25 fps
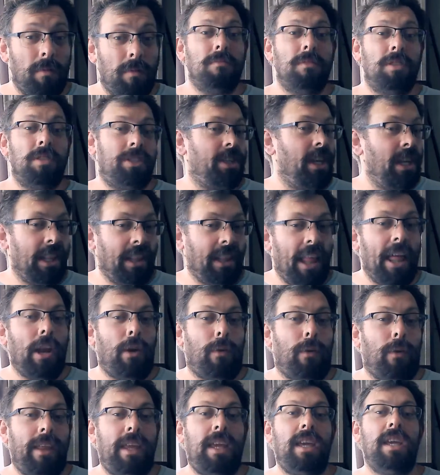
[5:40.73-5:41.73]
She
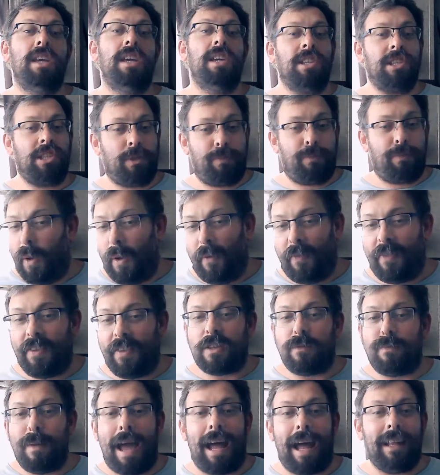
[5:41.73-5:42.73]
literally spilled
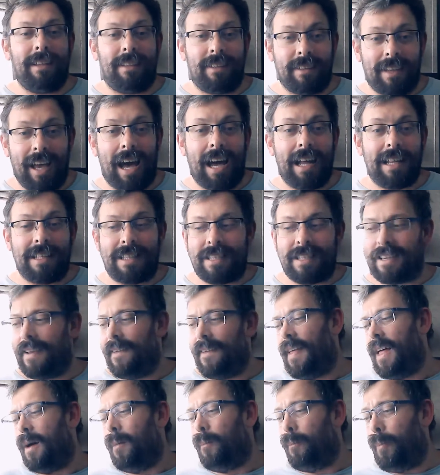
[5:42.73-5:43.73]
this man's guts.
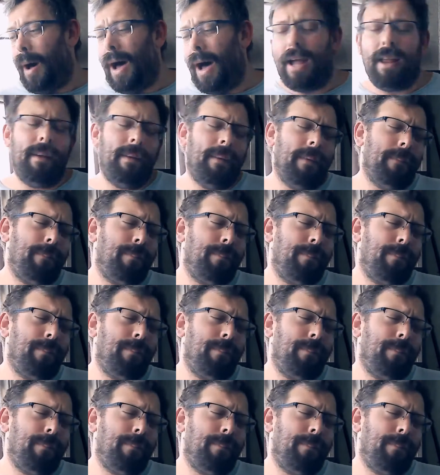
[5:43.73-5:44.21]
But